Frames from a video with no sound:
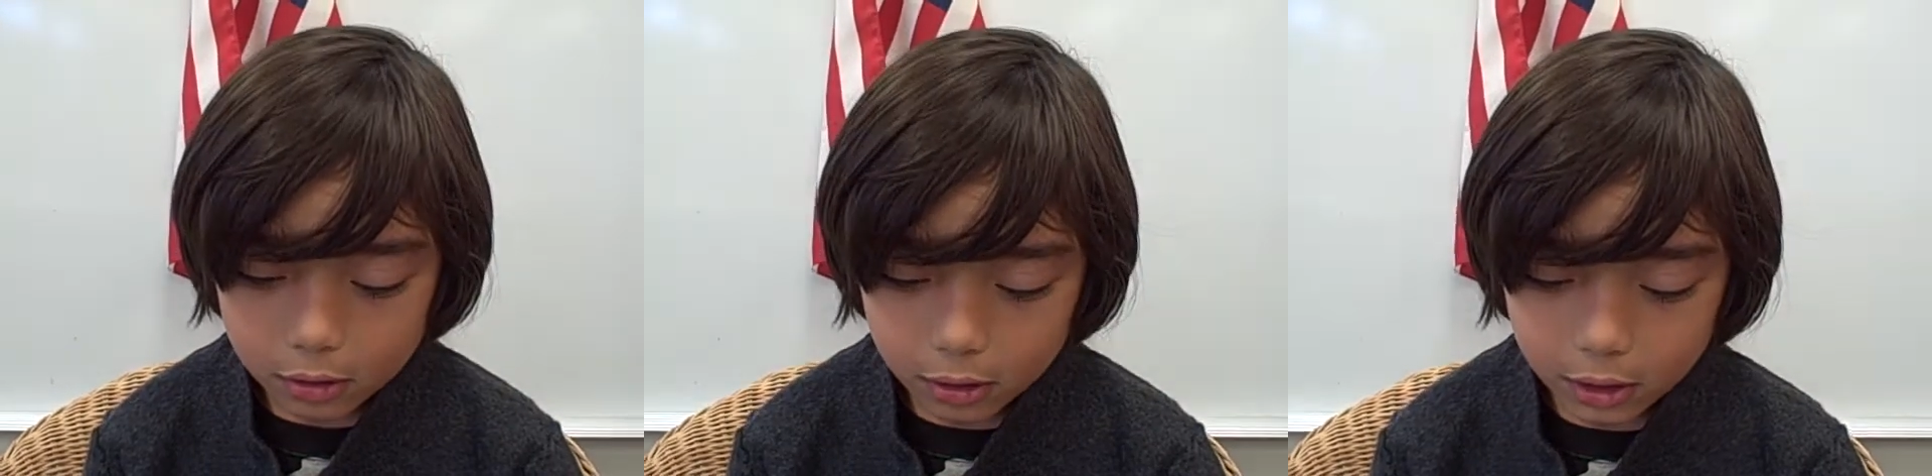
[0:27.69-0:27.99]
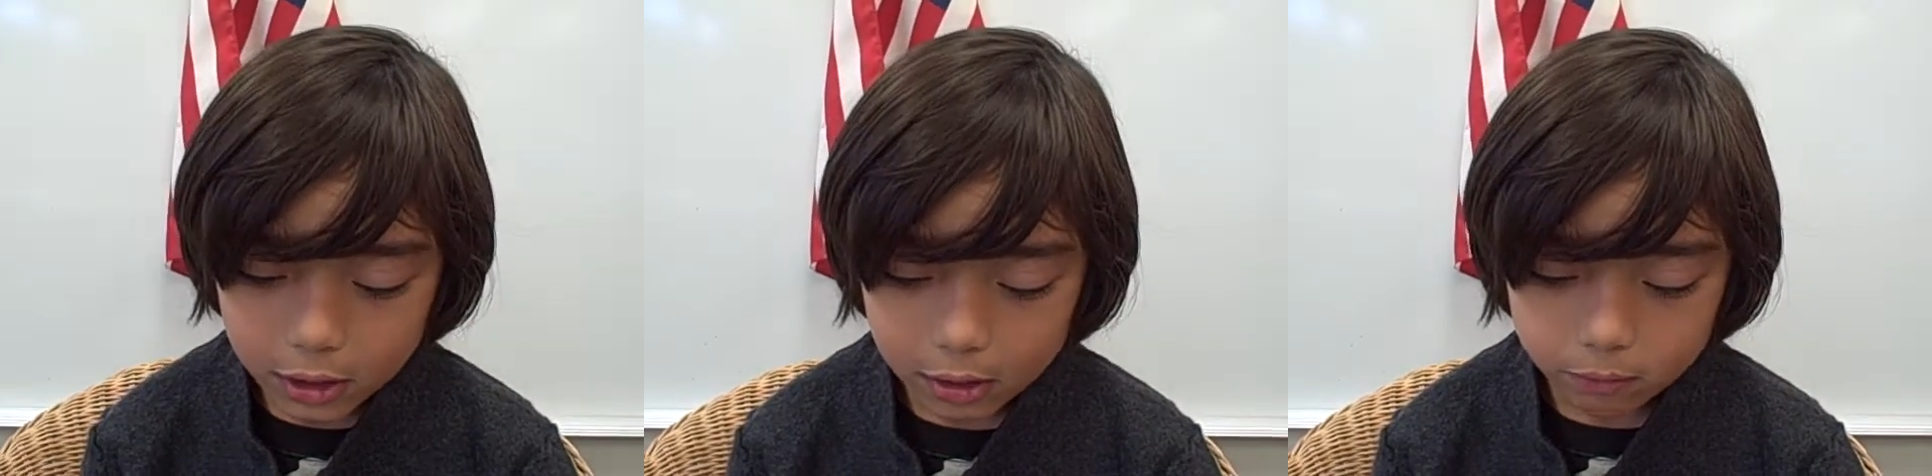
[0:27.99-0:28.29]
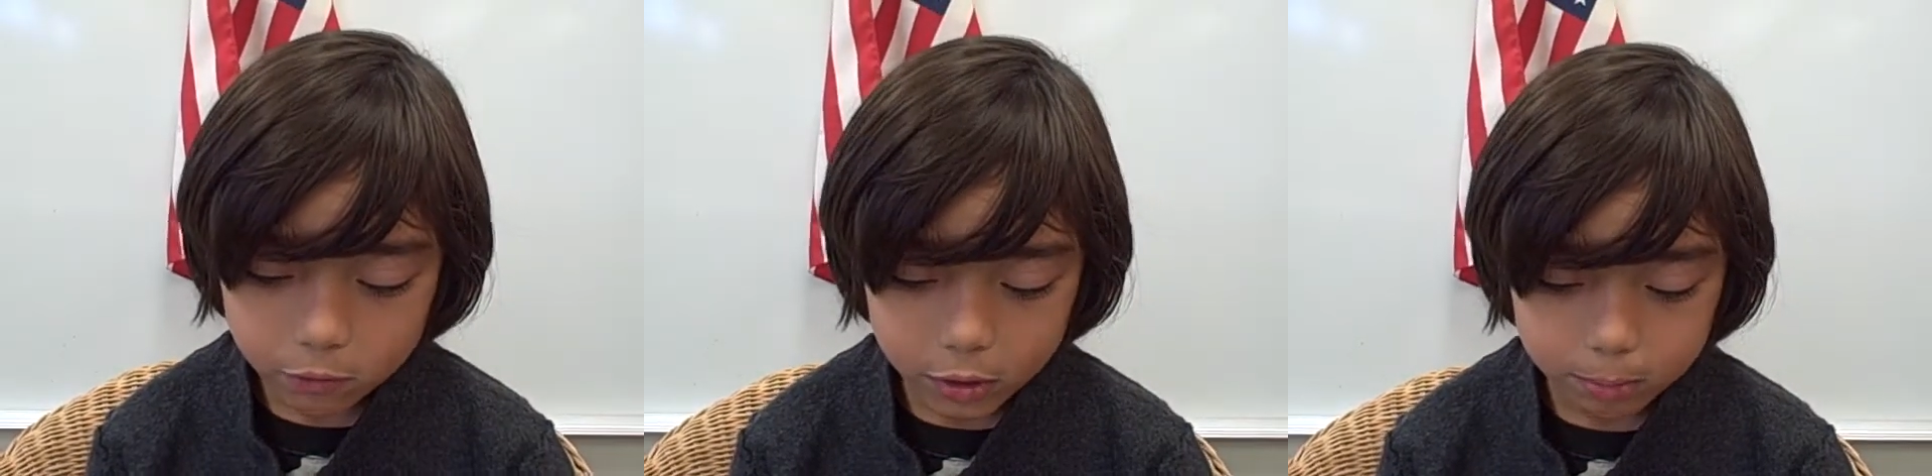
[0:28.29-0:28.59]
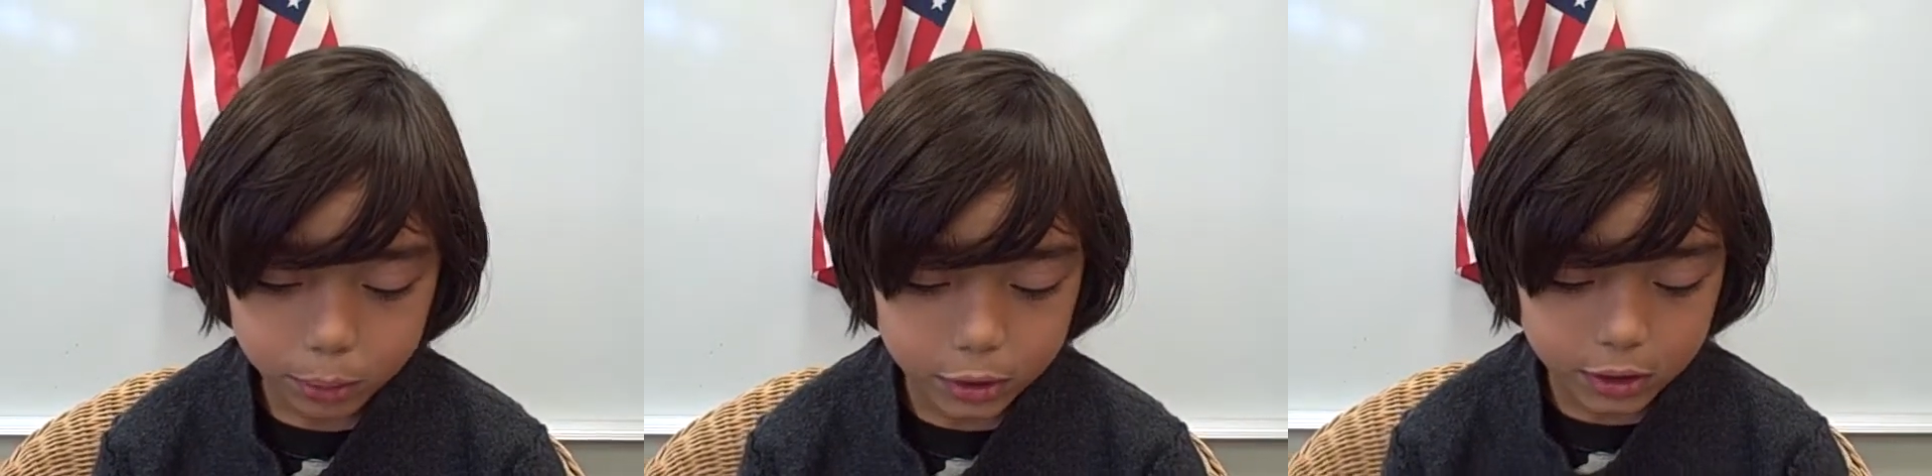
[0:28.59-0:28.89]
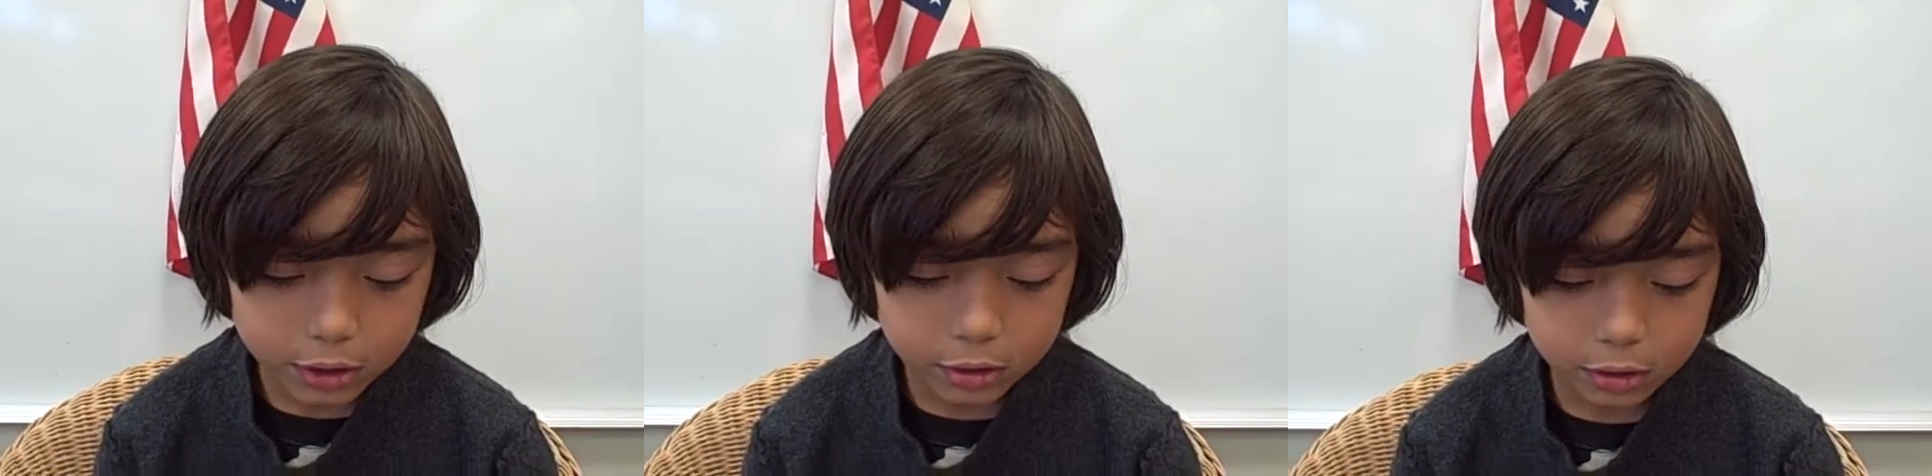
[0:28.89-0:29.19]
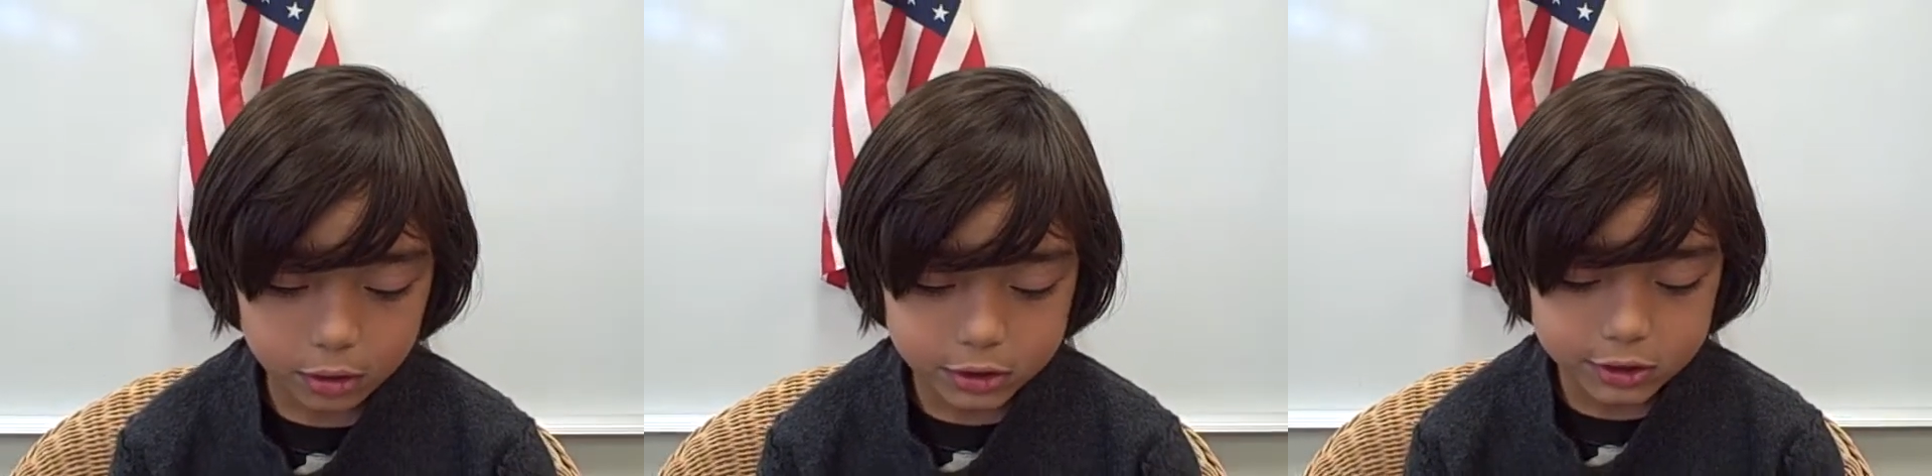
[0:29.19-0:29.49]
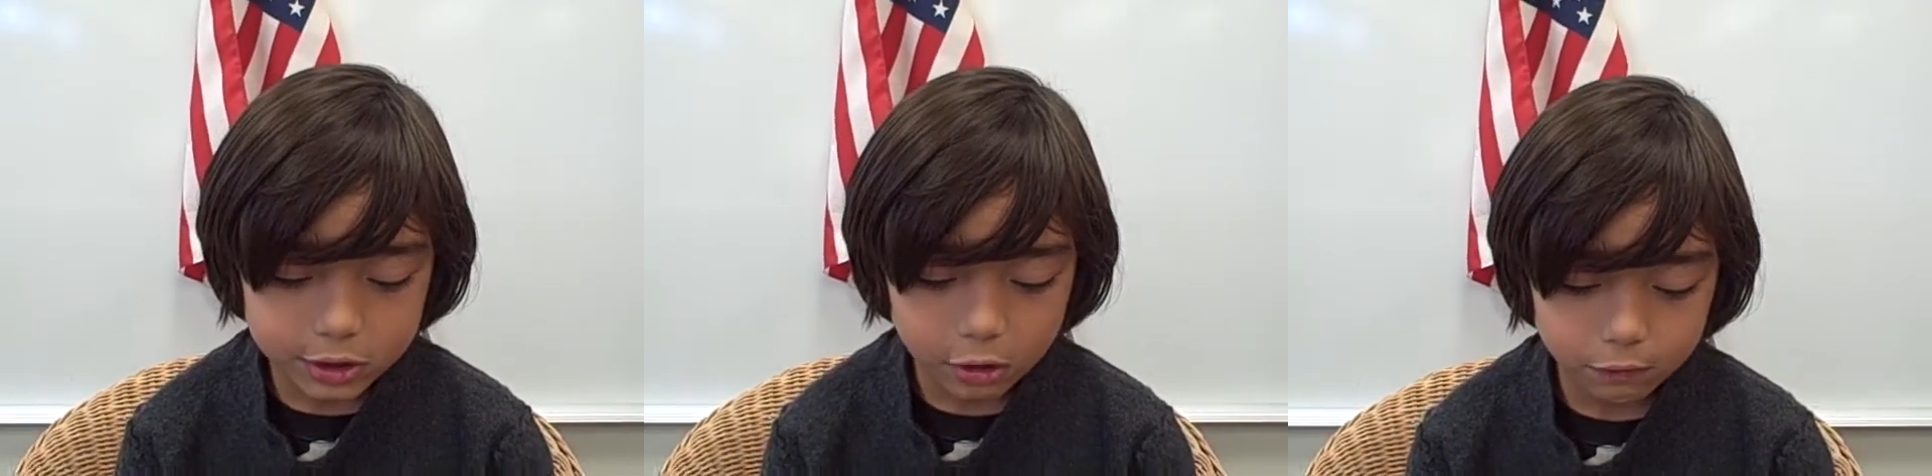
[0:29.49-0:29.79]
I am for putting
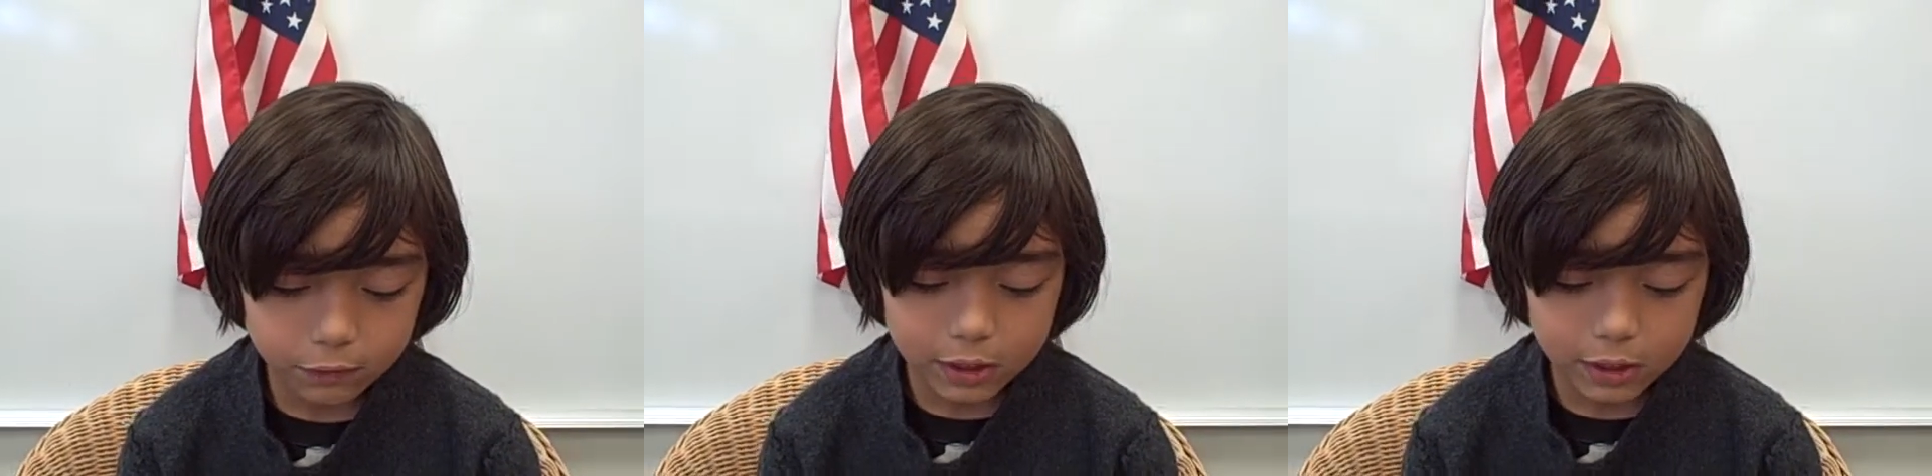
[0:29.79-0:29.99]
yourself